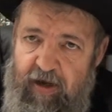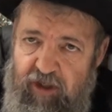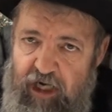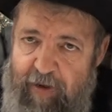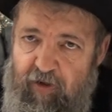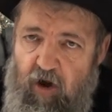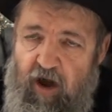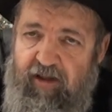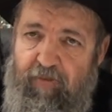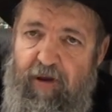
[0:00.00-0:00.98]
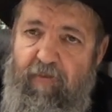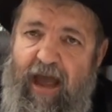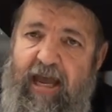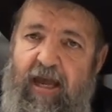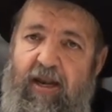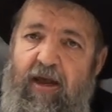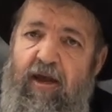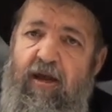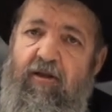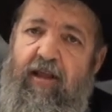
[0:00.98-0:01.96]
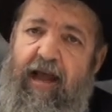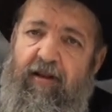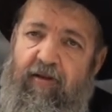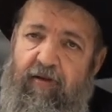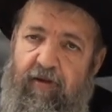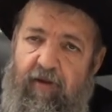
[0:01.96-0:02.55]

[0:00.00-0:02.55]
Shem cut to be made that